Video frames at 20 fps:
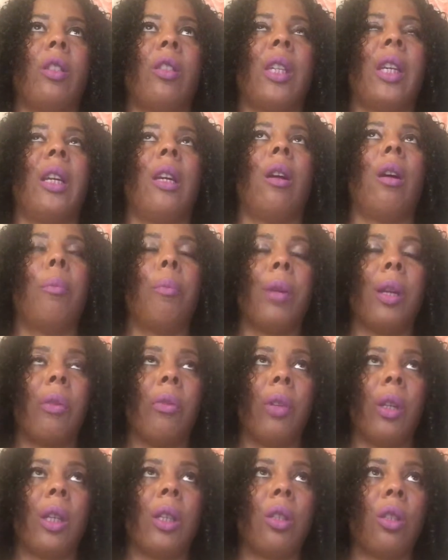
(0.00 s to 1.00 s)
Say I'm
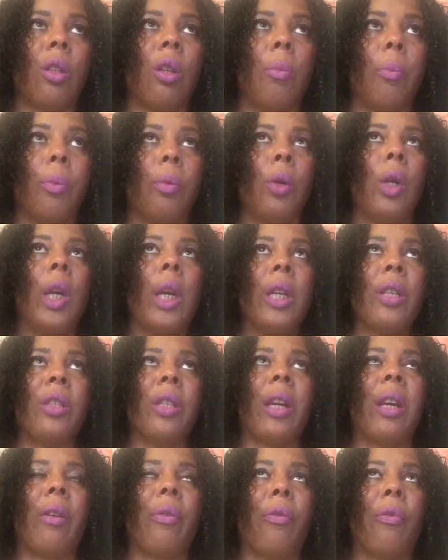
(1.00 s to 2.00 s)
giving an example to
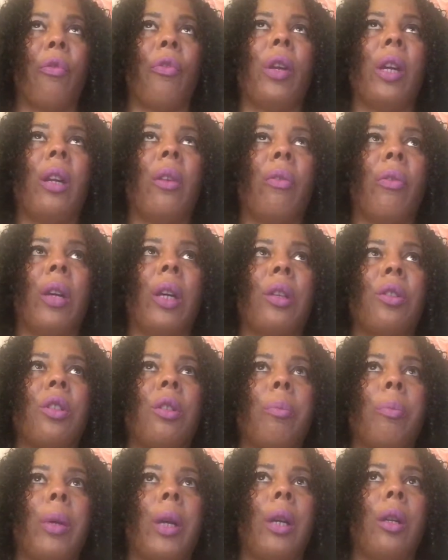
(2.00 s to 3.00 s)
have
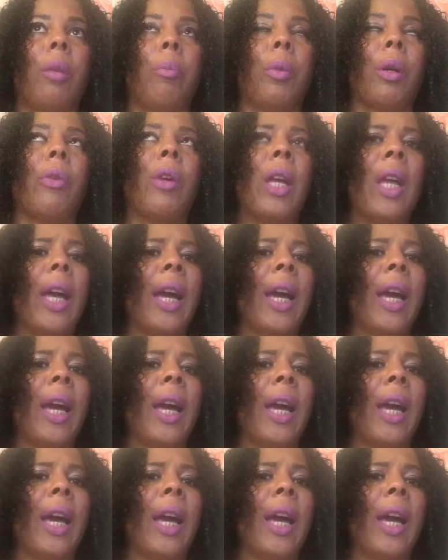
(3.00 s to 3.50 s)
£3,000 a month.